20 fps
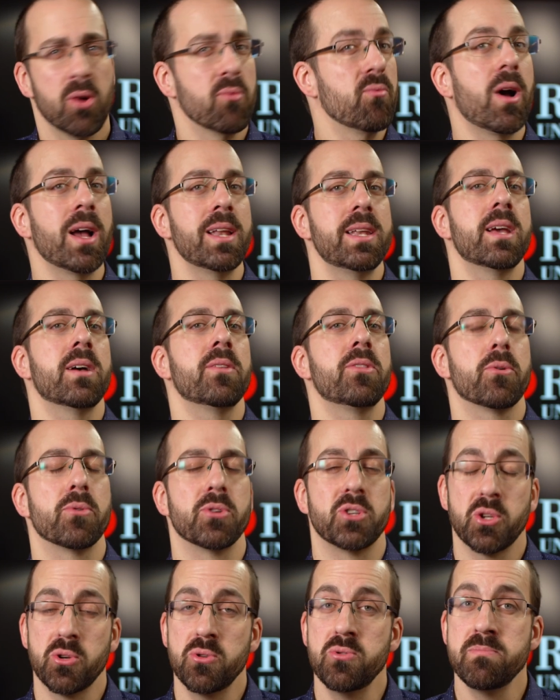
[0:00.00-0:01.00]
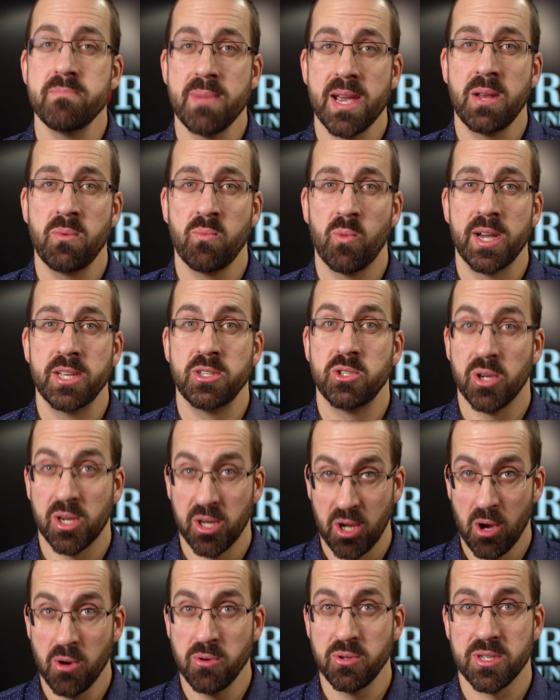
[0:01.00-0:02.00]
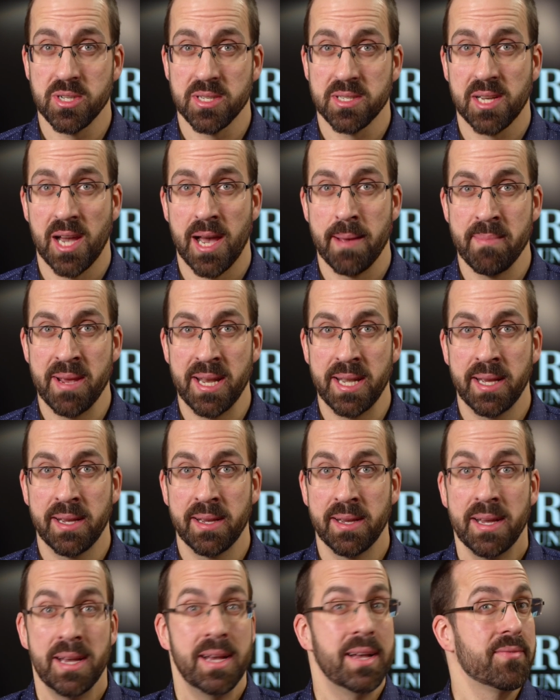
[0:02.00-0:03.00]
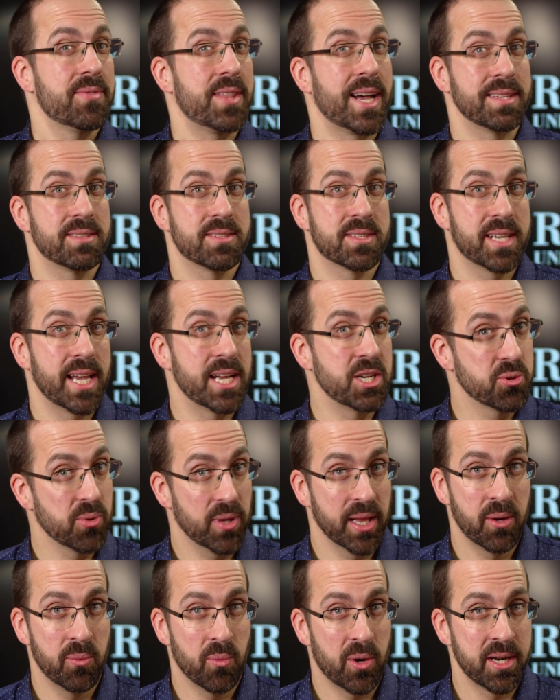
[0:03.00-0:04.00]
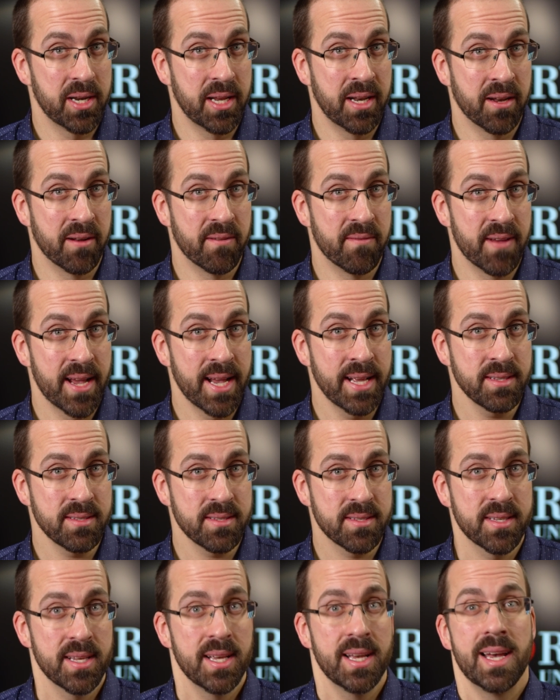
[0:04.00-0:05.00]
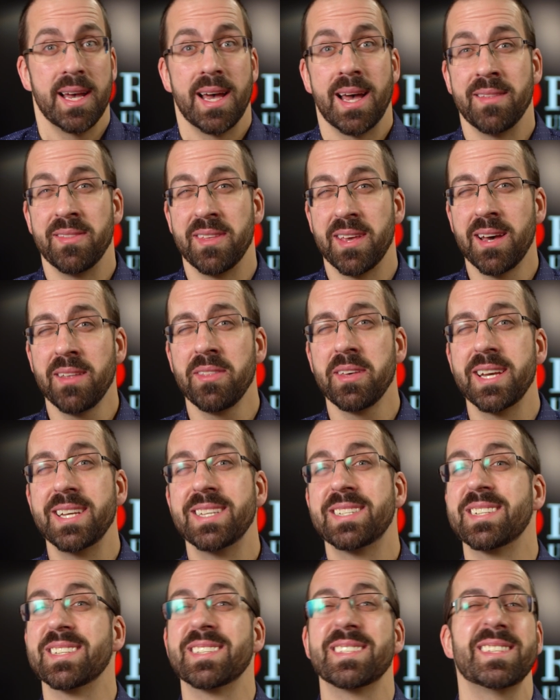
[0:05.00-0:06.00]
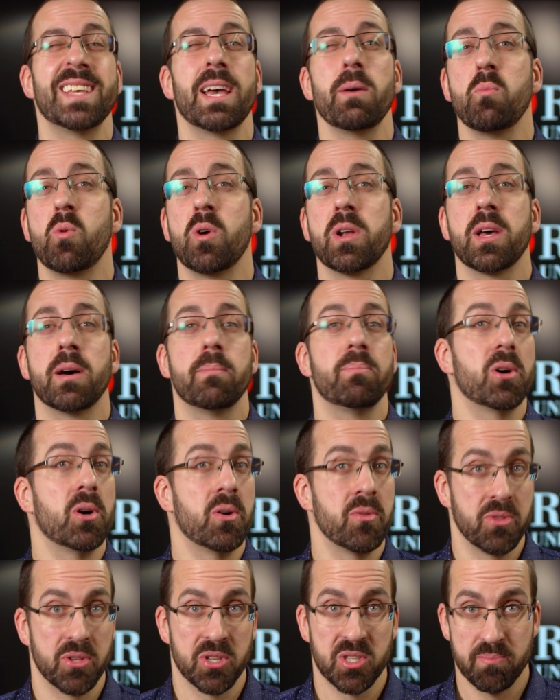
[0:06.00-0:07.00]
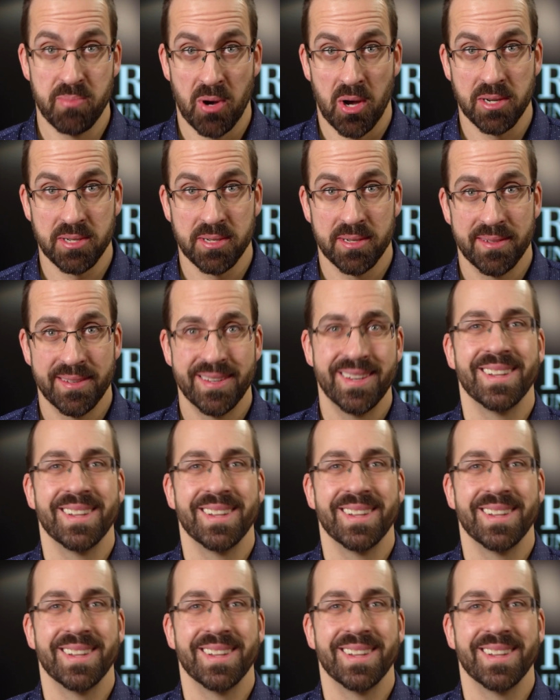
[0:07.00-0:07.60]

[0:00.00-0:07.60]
Right now, there are two main ways you can host a Skype meeting. That's scheduling one in advance, and the other is to set one up on the spot.